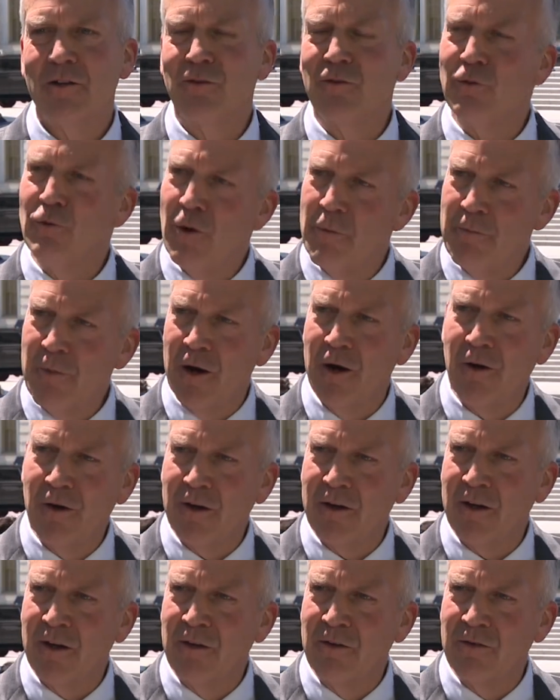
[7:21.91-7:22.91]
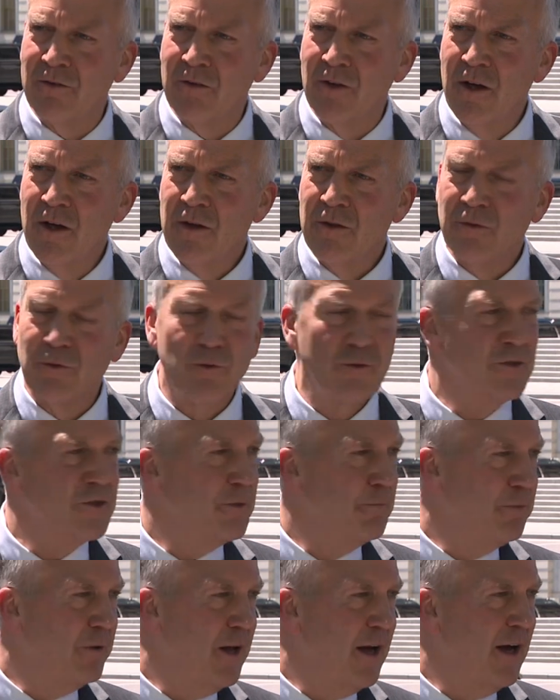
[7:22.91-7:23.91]
to Americans through
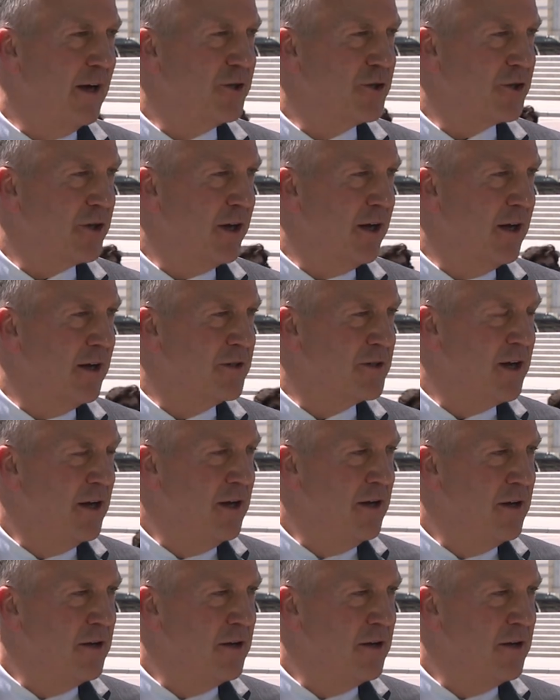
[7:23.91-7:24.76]
supply chains